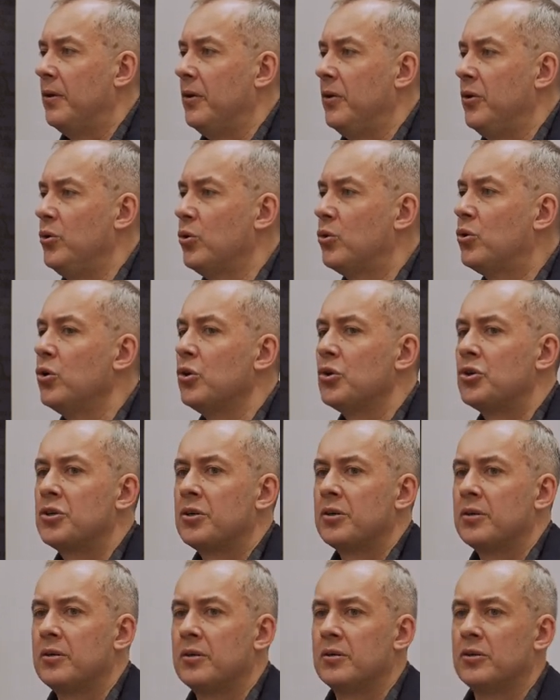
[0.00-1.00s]
You could
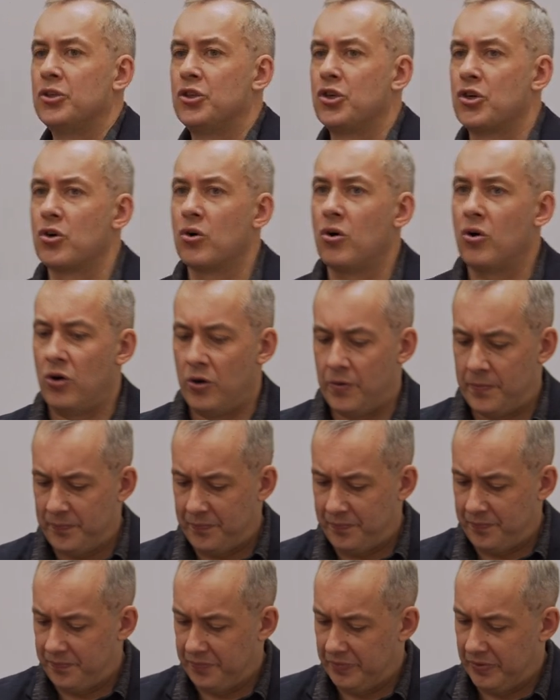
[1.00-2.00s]

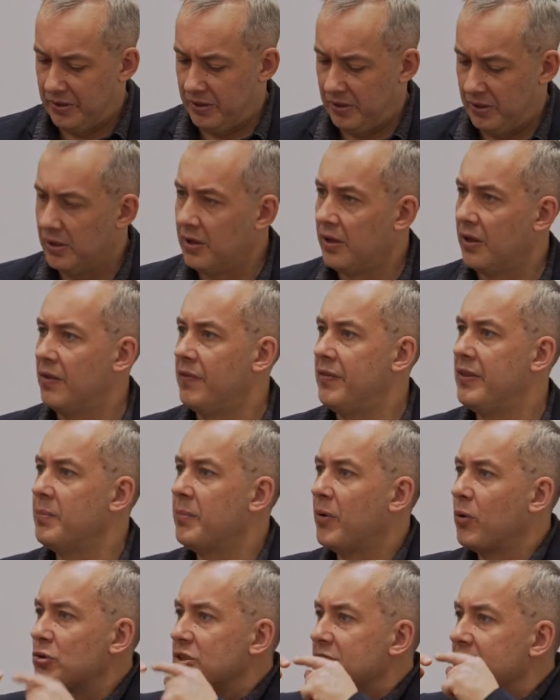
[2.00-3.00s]
draw the
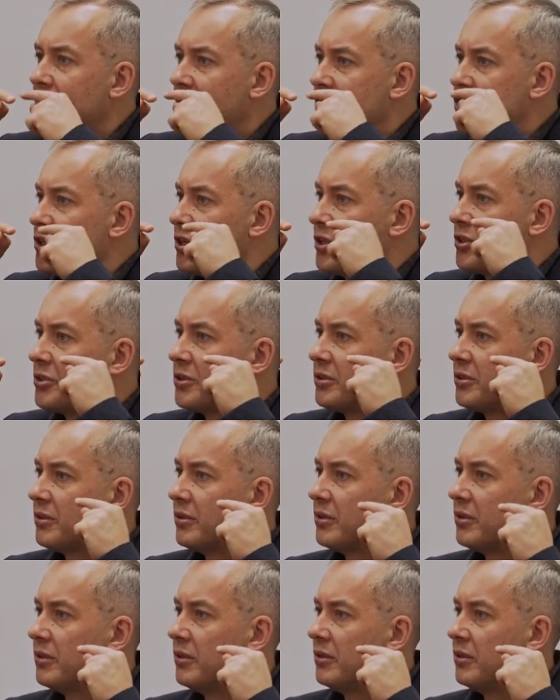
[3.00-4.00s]
most touches
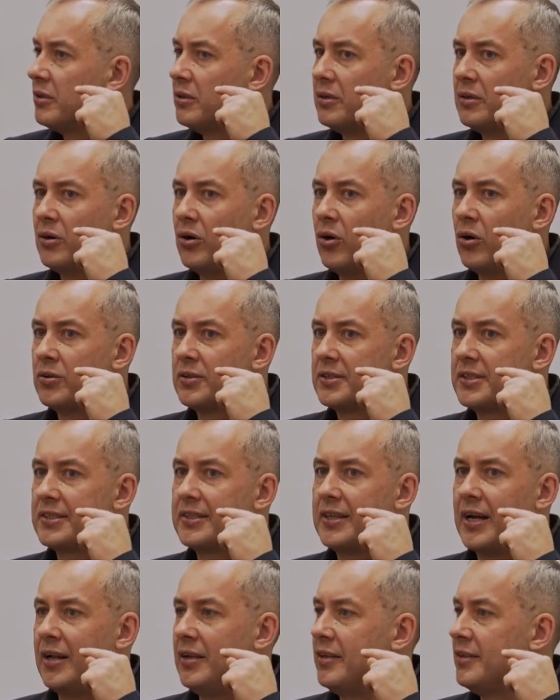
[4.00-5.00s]
on
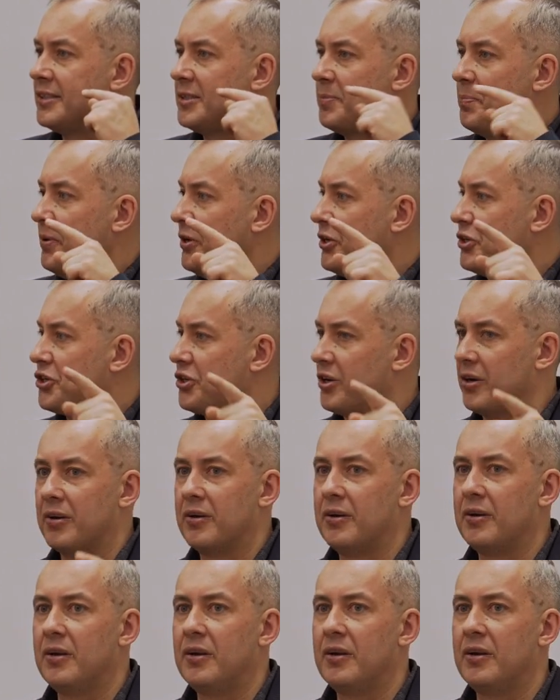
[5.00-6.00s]
Stalin's
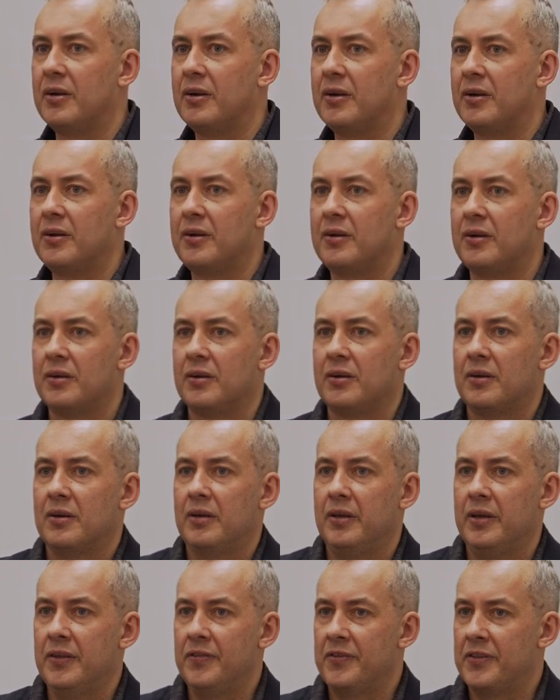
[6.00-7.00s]
picture
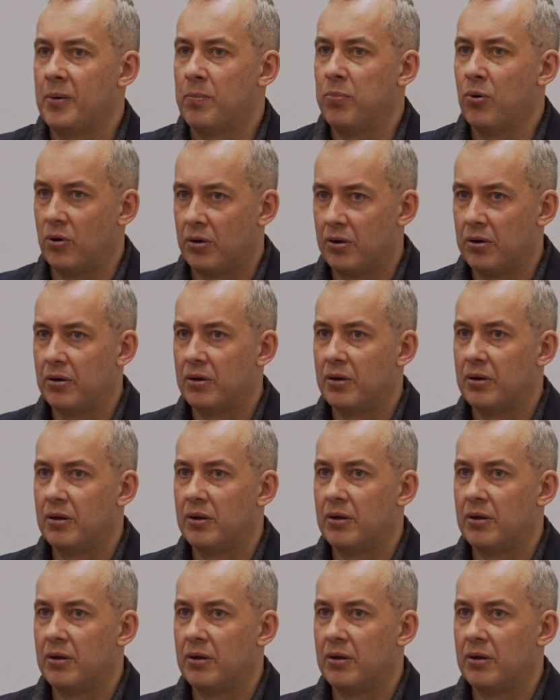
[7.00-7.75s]
in the book,